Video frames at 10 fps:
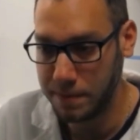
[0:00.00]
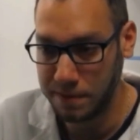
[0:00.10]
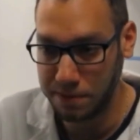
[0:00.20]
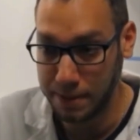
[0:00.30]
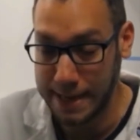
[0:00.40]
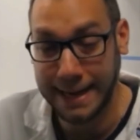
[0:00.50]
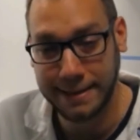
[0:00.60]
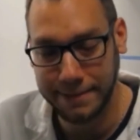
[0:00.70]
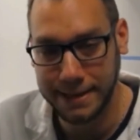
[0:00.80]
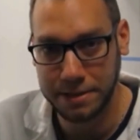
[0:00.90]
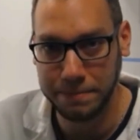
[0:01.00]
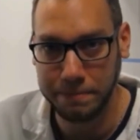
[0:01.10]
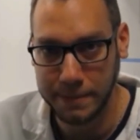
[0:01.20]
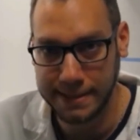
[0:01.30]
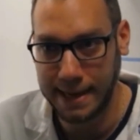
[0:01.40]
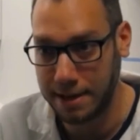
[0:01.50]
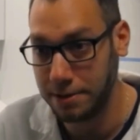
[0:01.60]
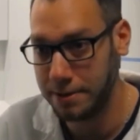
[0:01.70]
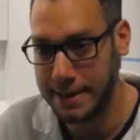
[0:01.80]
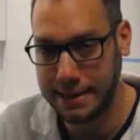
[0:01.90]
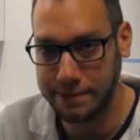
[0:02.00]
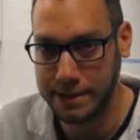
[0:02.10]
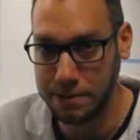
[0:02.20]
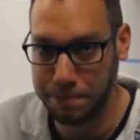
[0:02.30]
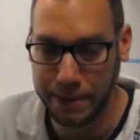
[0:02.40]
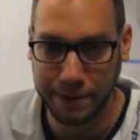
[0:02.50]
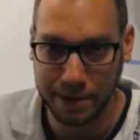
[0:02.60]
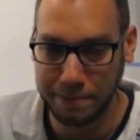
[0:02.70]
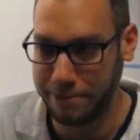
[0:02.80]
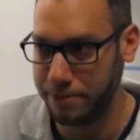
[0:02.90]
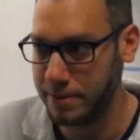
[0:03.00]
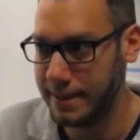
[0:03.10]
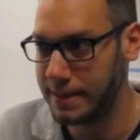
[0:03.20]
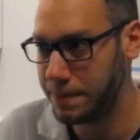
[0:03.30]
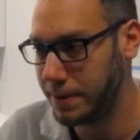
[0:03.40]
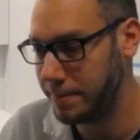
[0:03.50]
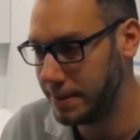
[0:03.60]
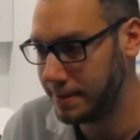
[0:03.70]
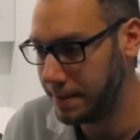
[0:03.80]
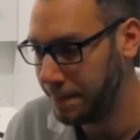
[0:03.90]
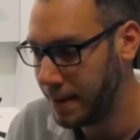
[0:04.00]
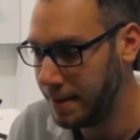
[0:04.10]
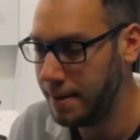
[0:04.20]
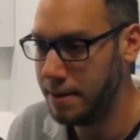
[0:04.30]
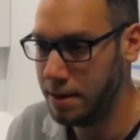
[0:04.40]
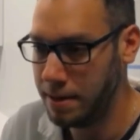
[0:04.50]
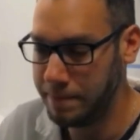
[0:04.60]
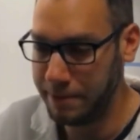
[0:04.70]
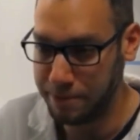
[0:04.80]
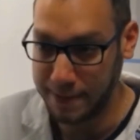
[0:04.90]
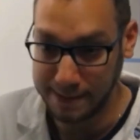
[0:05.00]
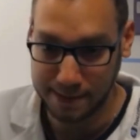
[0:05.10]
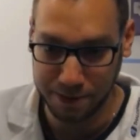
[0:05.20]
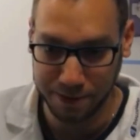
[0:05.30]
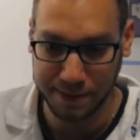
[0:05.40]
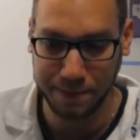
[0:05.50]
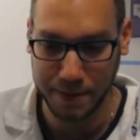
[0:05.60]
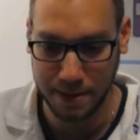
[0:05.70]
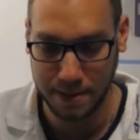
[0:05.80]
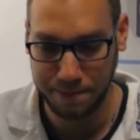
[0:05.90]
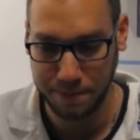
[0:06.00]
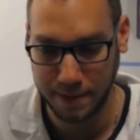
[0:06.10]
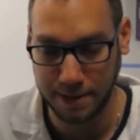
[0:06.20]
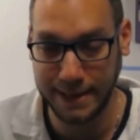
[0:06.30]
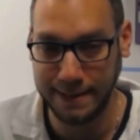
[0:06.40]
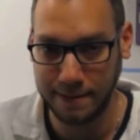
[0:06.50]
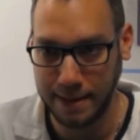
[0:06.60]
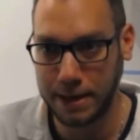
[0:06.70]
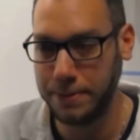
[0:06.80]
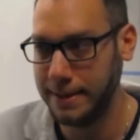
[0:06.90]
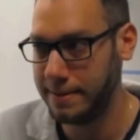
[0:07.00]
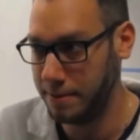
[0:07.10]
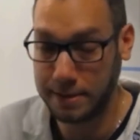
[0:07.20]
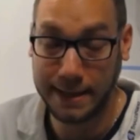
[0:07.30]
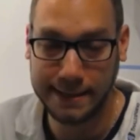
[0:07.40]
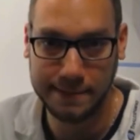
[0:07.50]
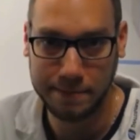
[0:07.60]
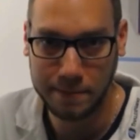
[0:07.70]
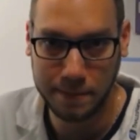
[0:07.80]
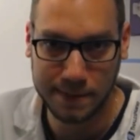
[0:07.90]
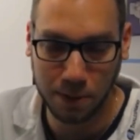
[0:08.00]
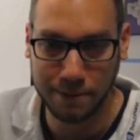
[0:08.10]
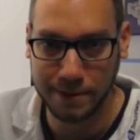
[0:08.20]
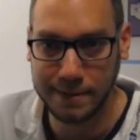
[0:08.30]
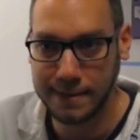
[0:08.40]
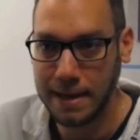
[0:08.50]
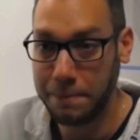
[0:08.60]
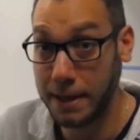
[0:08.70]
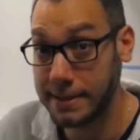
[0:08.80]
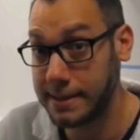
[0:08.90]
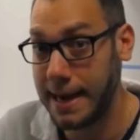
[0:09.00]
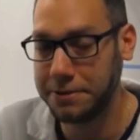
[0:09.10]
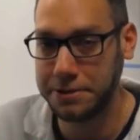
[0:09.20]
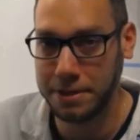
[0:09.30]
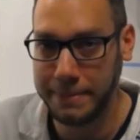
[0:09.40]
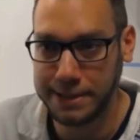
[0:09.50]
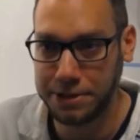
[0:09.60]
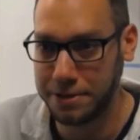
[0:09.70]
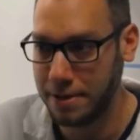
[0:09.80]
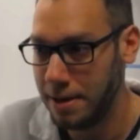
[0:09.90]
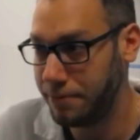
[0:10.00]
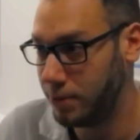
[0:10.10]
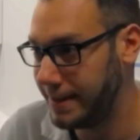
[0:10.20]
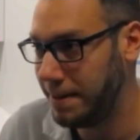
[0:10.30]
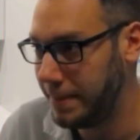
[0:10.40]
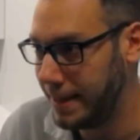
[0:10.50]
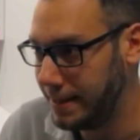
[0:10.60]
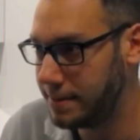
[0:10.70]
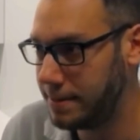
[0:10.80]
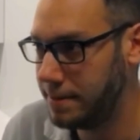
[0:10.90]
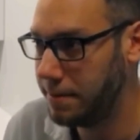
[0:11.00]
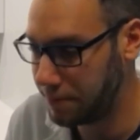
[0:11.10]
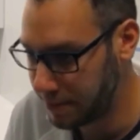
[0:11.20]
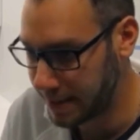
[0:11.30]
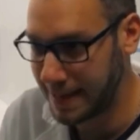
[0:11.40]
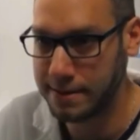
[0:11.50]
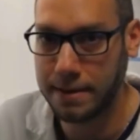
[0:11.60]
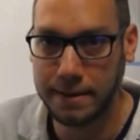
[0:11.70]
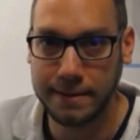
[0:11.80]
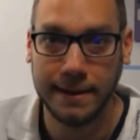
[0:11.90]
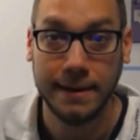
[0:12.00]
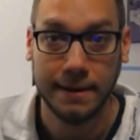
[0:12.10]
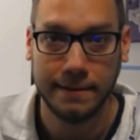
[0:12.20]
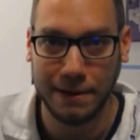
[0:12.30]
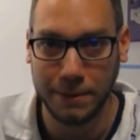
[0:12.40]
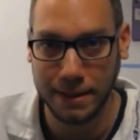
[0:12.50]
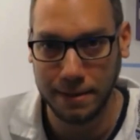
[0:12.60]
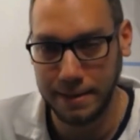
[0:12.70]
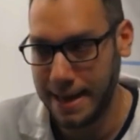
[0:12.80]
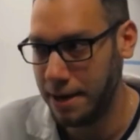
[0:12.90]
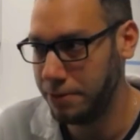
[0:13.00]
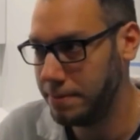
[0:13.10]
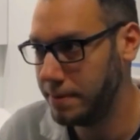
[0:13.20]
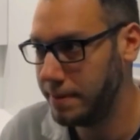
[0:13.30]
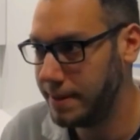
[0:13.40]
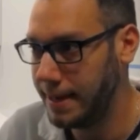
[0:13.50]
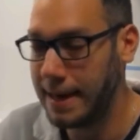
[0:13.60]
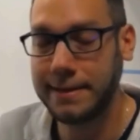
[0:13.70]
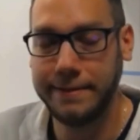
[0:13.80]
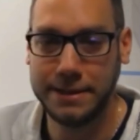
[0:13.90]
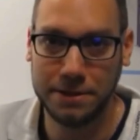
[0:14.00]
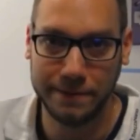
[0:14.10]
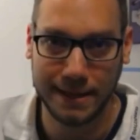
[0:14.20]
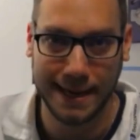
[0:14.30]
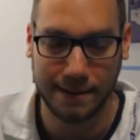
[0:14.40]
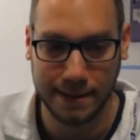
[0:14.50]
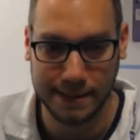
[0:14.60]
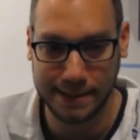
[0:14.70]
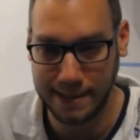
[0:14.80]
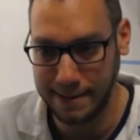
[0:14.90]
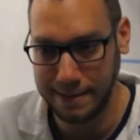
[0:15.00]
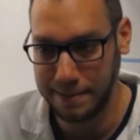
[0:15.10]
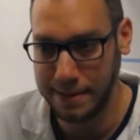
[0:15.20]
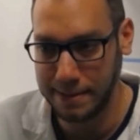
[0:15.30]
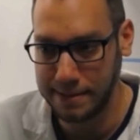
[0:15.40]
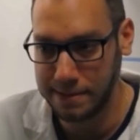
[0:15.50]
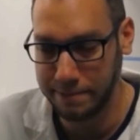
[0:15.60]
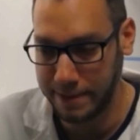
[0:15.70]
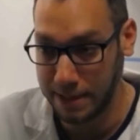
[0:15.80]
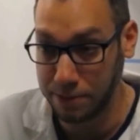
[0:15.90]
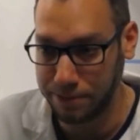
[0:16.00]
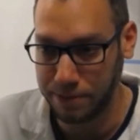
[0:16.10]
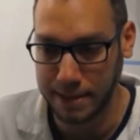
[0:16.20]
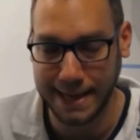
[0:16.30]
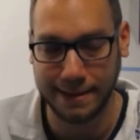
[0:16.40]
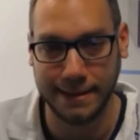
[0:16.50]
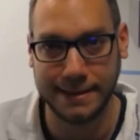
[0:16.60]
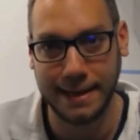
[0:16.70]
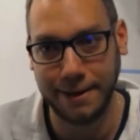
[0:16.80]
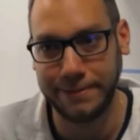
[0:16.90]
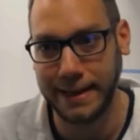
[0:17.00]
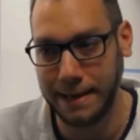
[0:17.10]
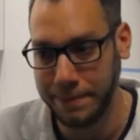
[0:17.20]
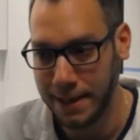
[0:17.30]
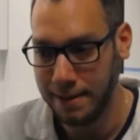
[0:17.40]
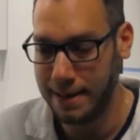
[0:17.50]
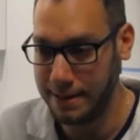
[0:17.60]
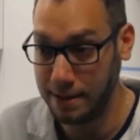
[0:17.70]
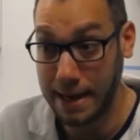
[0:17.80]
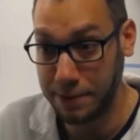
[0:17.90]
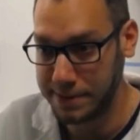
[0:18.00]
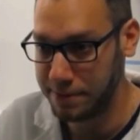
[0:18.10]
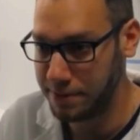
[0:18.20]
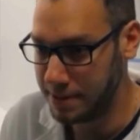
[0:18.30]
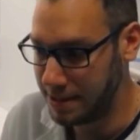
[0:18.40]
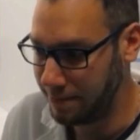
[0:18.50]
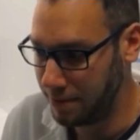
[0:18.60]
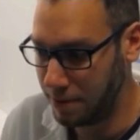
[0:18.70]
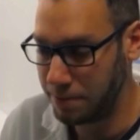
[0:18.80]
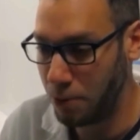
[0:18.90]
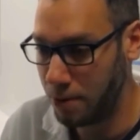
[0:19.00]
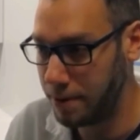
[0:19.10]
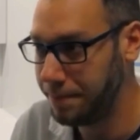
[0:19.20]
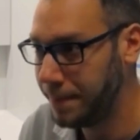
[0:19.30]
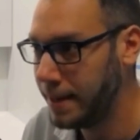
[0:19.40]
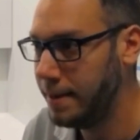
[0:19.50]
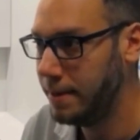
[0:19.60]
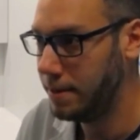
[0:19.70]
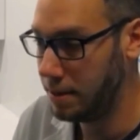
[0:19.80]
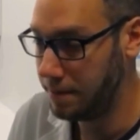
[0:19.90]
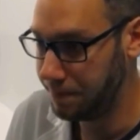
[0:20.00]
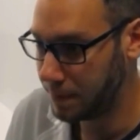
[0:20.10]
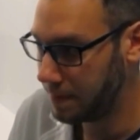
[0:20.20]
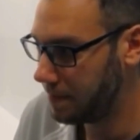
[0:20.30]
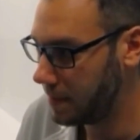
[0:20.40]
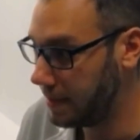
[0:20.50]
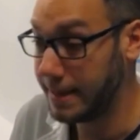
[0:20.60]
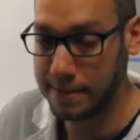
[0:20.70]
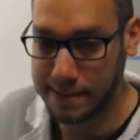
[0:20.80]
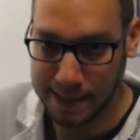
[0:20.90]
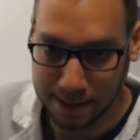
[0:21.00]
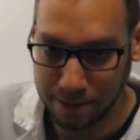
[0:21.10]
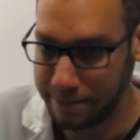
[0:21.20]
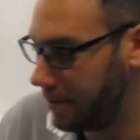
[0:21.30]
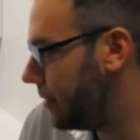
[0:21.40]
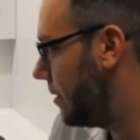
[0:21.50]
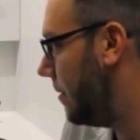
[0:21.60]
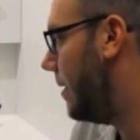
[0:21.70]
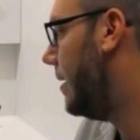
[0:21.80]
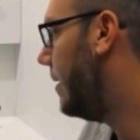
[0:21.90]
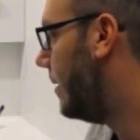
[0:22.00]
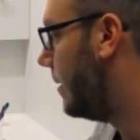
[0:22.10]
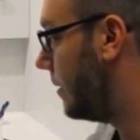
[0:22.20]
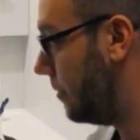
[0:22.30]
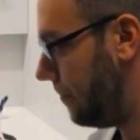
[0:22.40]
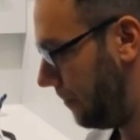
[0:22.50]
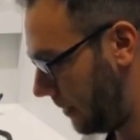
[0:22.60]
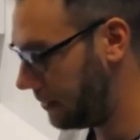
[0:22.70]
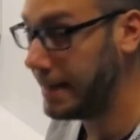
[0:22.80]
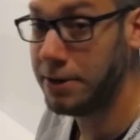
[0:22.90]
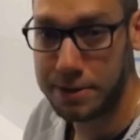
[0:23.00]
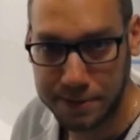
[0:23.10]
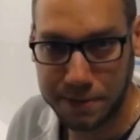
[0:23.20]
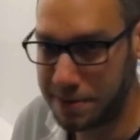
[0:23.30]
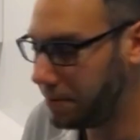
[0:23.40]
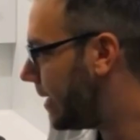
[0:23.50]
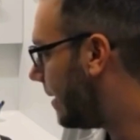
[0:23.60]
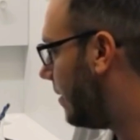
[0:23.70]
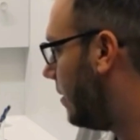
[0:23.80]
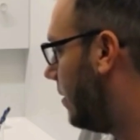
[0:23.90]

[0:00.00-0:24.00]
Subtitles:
do an activation cycle or an activation period before the experiment. If you insert clean liquids or clean solvent plus hydrogen mixture for 10 minutes through the cat cart, that will allow the activation of the catalyst, and it is very good for the catalyst lifetime, and it allows you to achieve a lot more yields and conversion. So in order to do that,